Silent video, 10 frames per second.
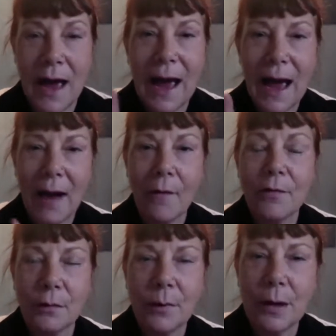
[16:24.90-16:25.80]
How
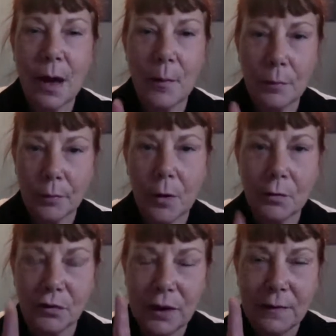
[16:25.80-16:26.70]
do we
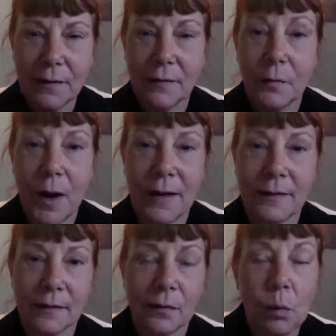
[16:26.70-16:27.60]
approach this
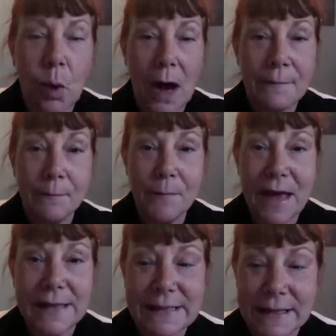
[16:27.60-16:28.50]
crisis? What
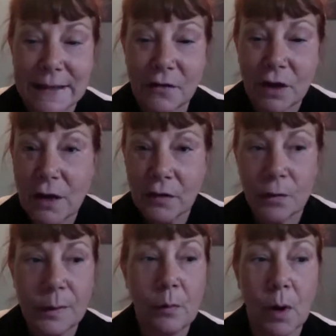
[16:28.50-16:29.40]
message
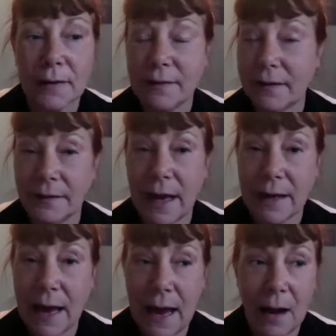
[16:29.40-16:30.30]
do we want to
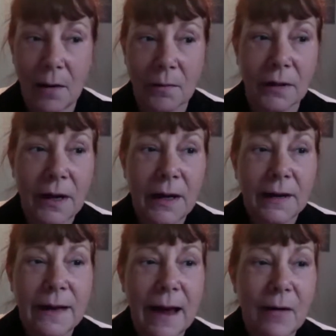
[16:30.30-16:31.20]
send out?
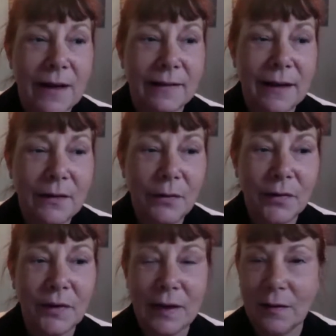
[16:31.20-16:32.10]
Now, it's
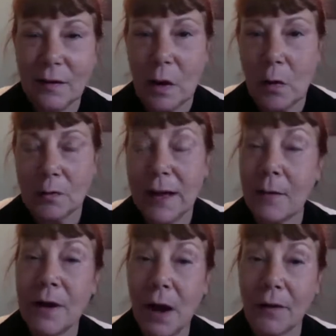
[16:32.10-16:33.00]
interesting to note
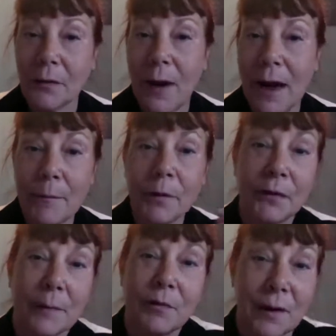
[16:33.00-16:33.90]
that we also have
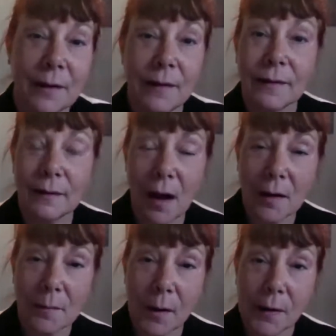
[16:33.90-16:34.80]
perception of the
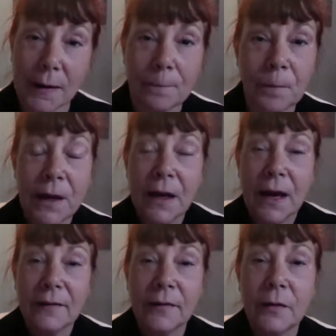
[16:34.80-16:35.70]
stock market.
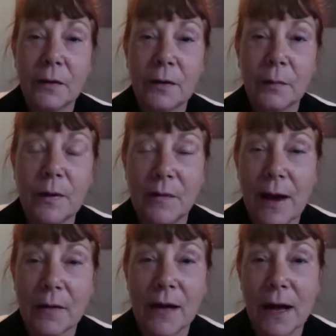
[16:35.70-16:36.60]
As soon as we
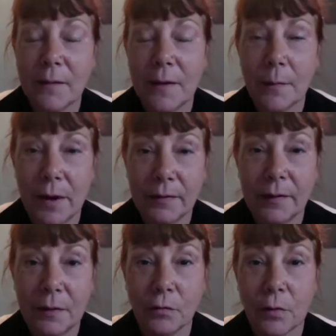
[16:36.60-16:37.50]
found out that
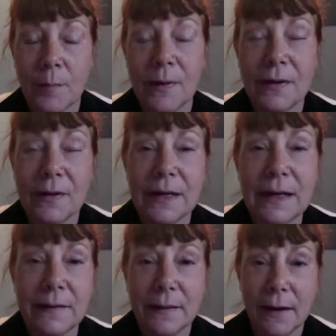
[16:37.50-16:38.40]
President Trump
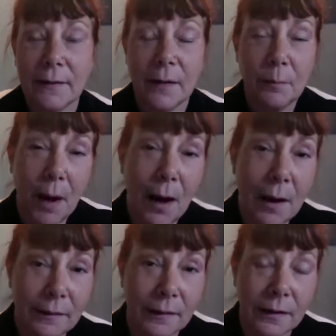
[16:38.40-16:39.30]
indeed tested
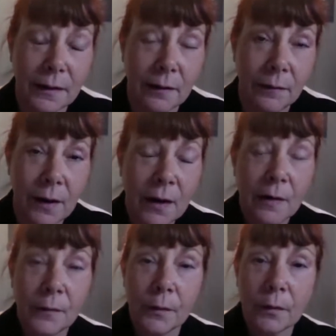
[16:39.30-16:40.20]
positive
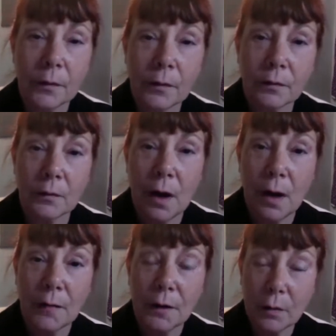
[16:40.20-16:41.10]
for
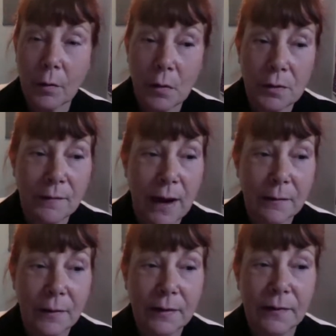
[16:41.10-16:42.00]
the
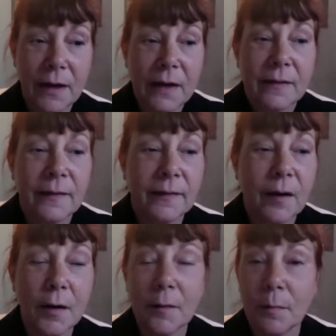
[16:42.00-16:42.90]
coronavirus, the
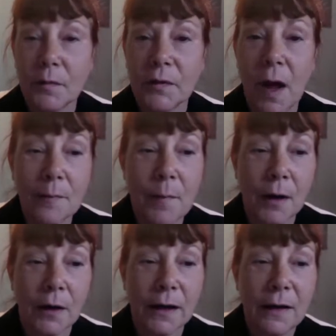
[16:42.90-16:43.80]
stock
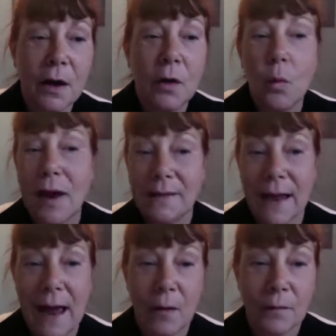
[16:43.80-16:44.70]
market went
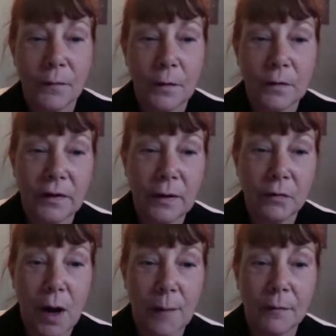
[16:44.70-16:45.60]
down. First, it
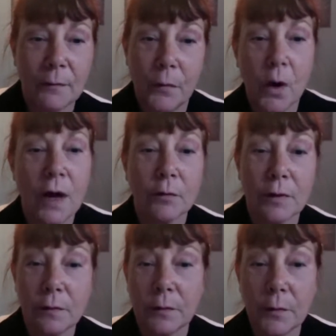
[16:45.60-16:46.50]
dropped
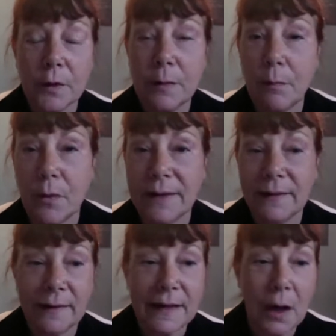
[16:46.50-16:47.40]
430 points
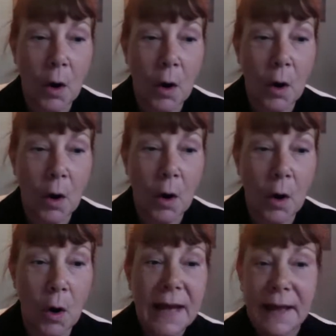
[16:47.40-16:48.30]
at the
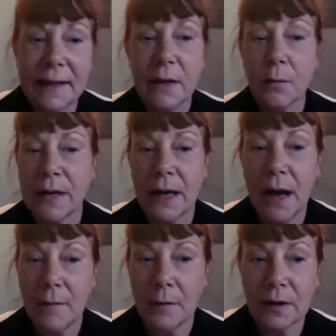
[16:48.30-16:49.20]
opening, and then it
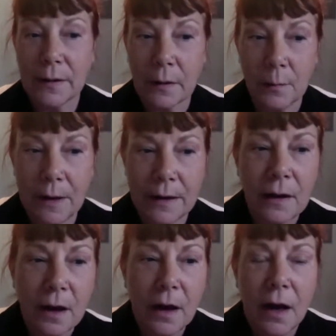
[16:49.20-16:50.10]
recovered a little bit.
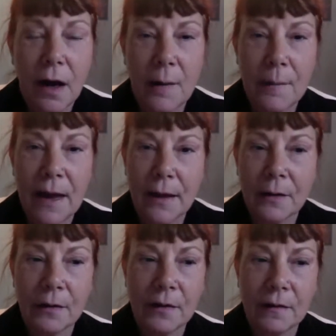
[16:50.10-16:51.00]

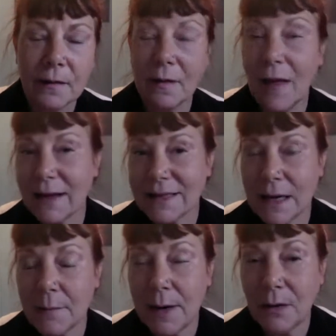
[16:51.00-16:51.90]
And the last
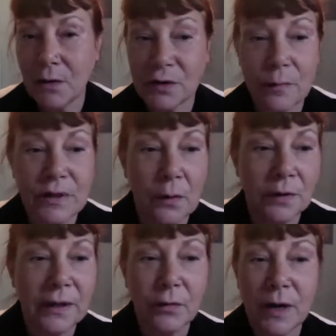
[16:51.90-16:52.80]
time I looked, it was
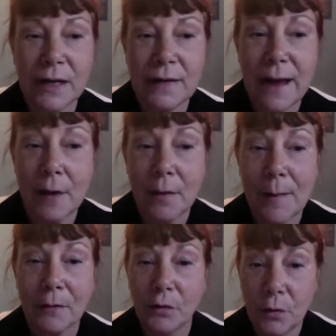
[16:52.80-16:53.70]
only trading down
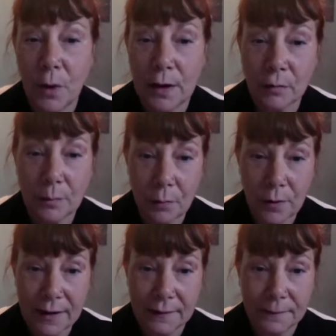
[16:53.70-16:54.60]
about 200
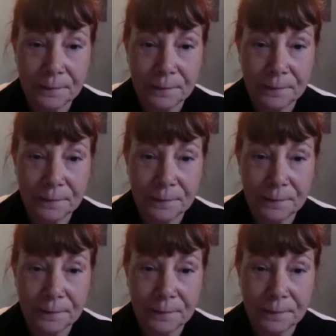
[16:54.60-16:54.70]
points.